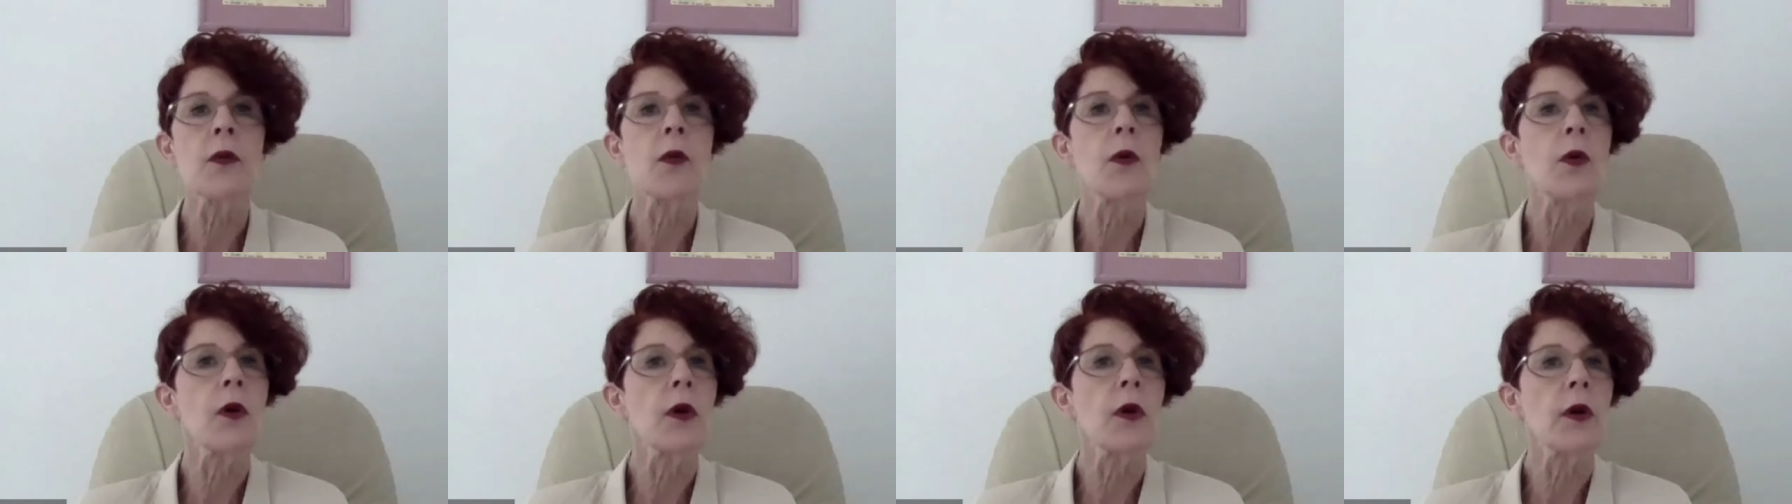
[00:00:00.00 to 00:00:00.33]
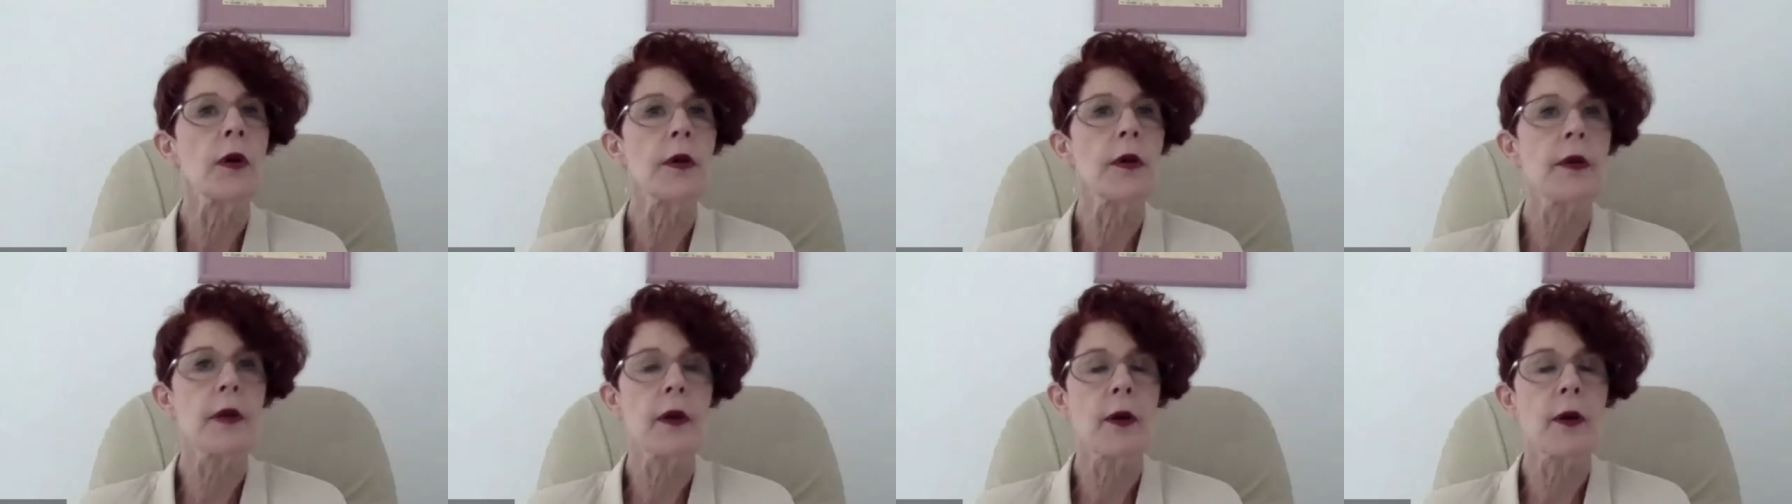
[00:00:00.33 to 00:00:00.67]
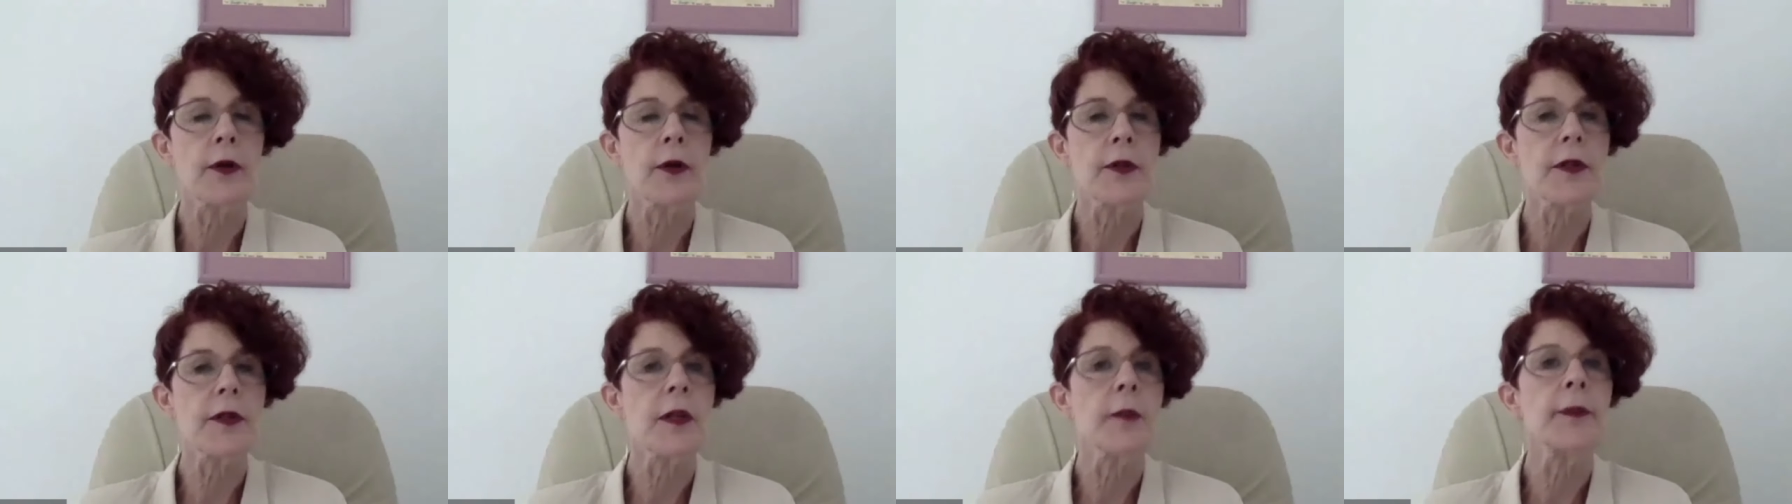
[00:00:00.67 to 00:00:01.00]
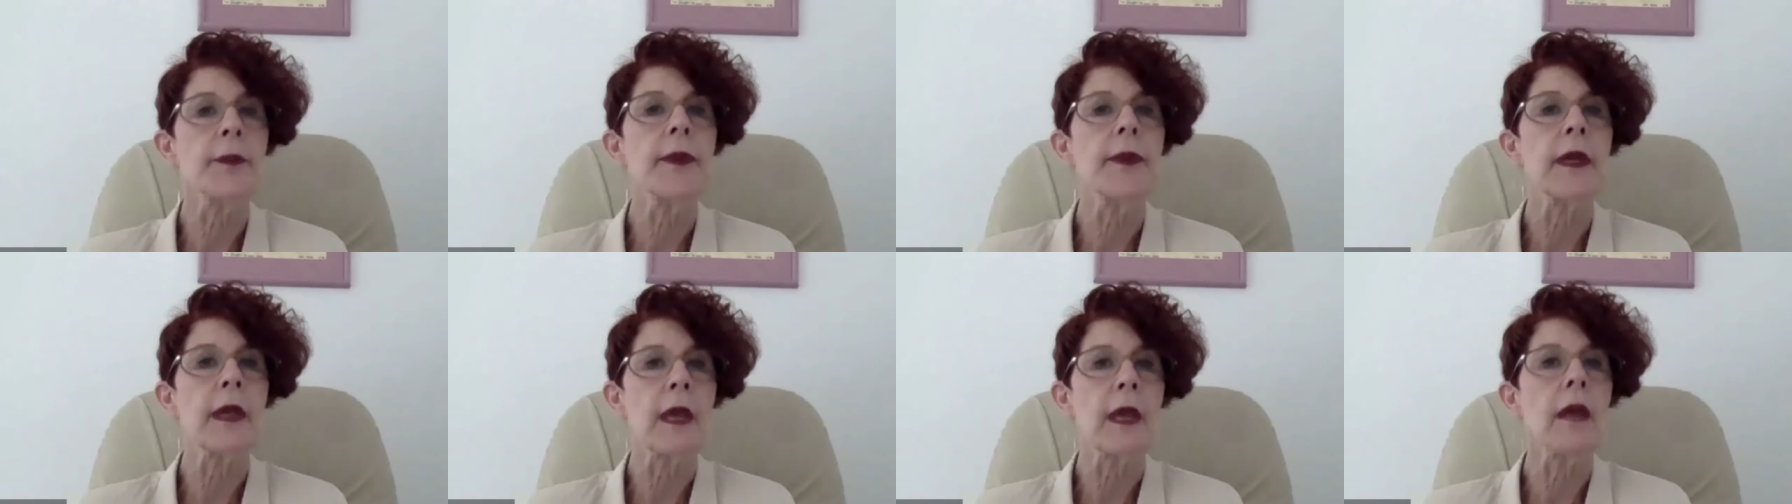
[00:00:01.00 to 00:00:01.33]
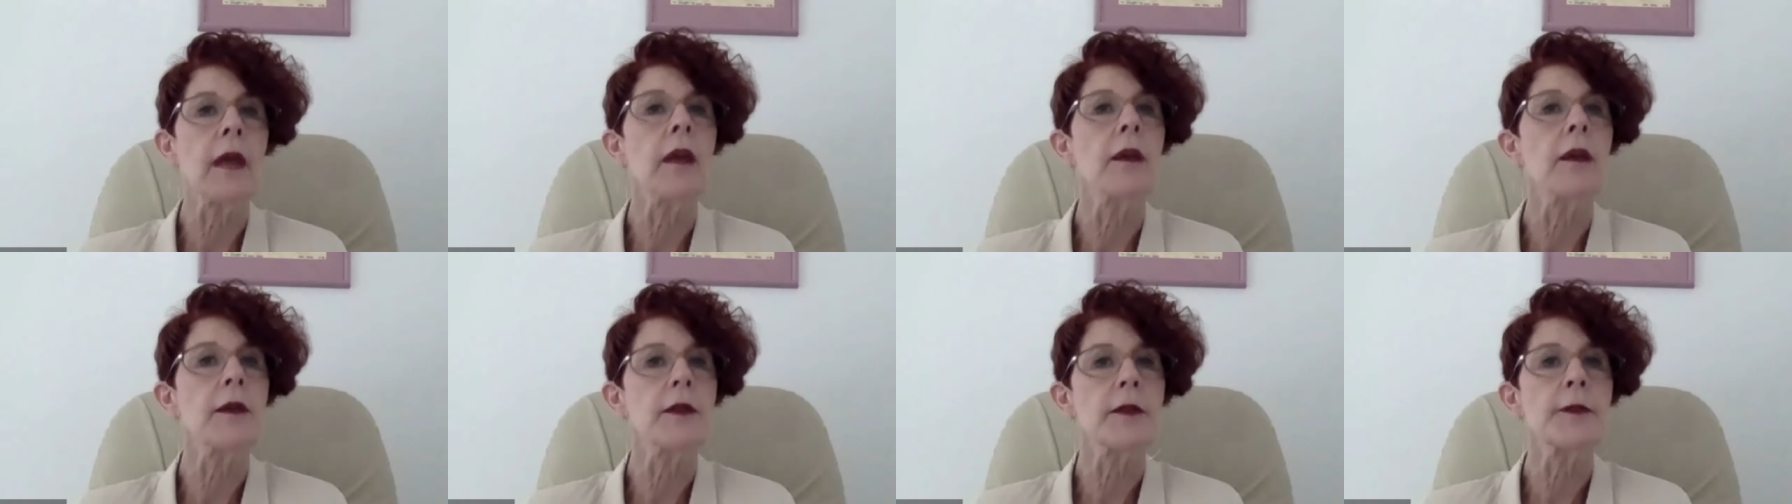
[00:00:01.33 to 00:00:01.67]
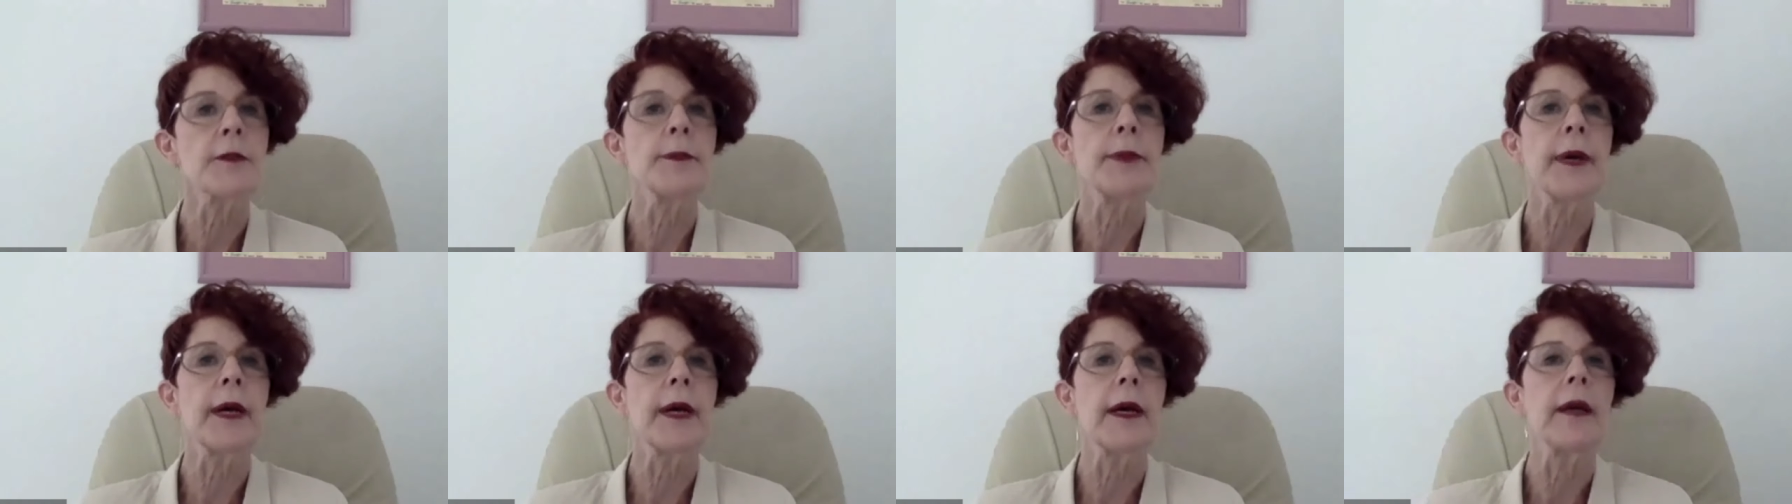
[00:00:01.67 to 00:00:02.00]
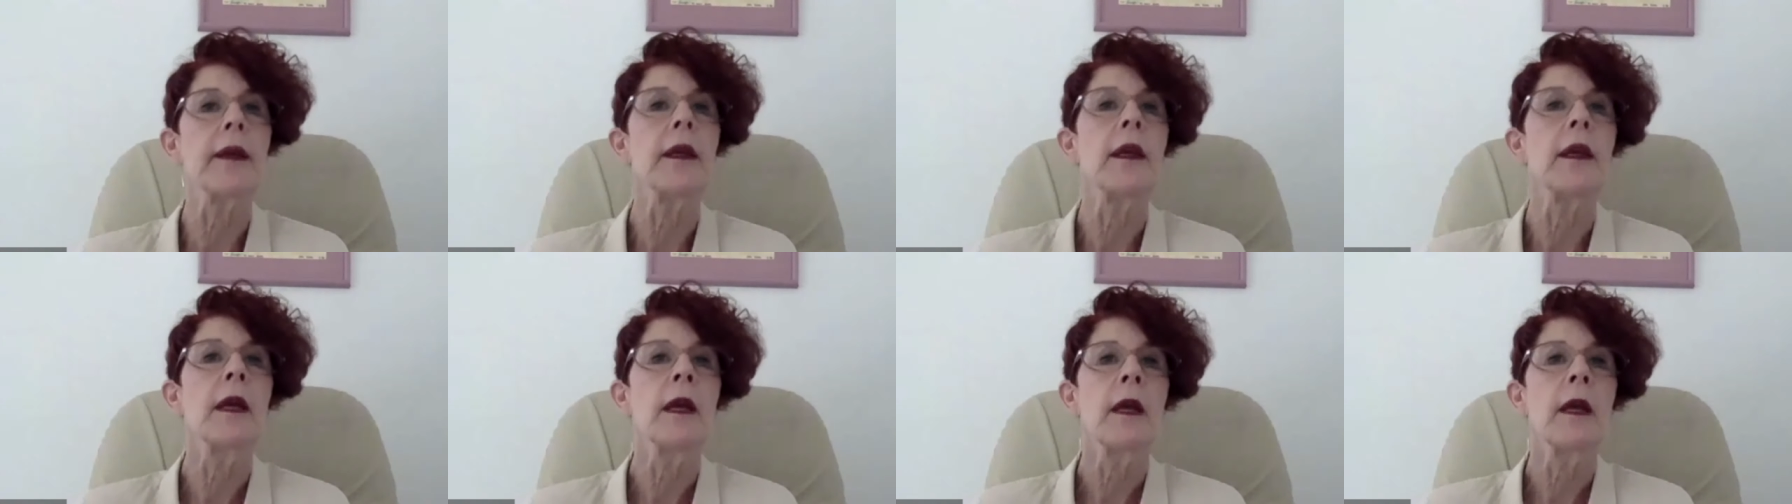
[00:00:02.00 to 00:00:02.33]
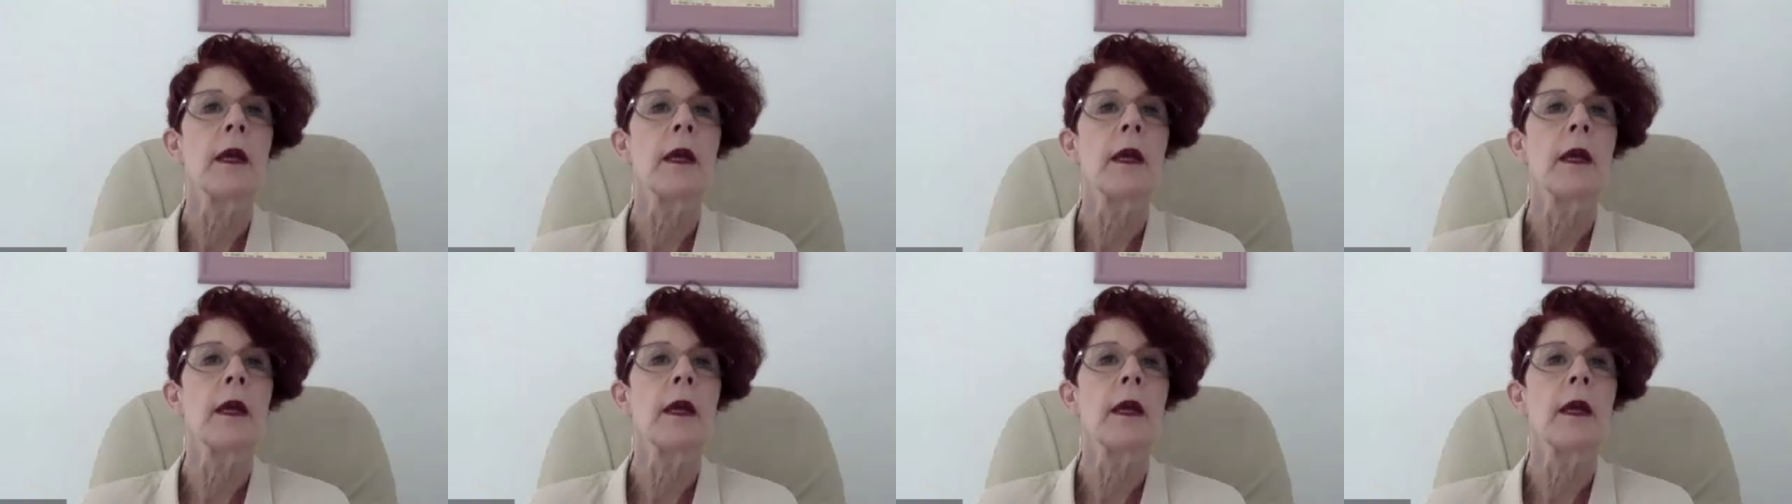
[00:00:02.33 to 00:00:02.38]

or something else, but